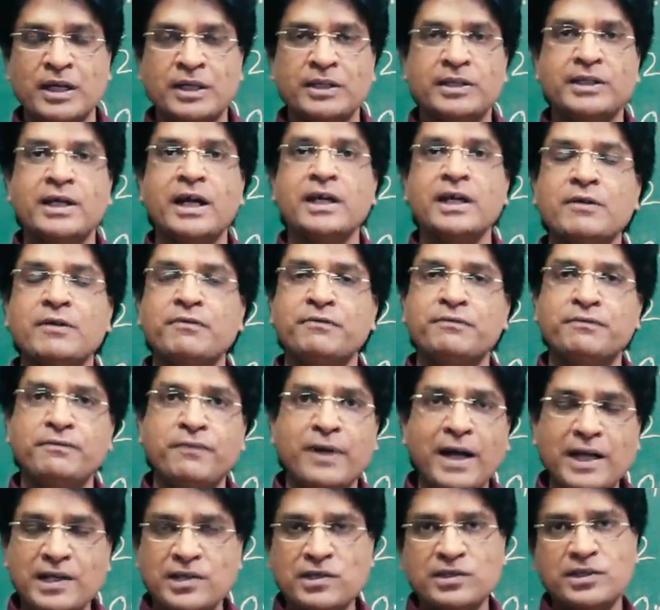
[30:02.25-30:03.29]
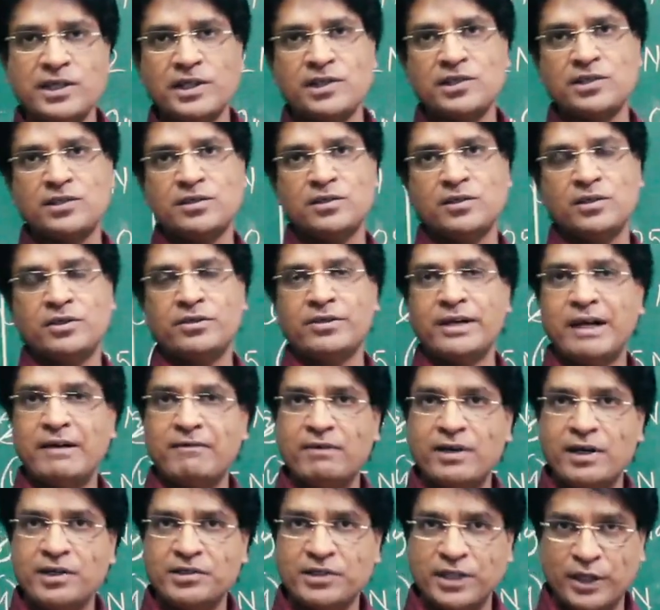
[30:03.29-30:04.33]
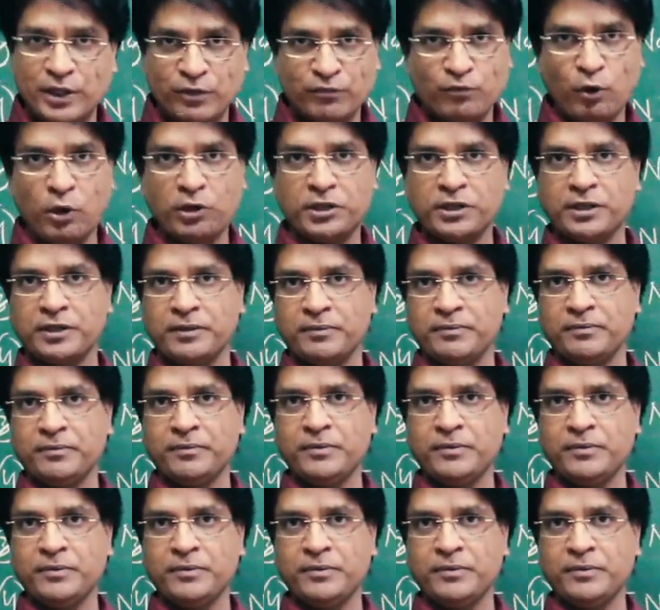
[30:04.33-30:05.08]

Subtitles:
they fastest travelers in water.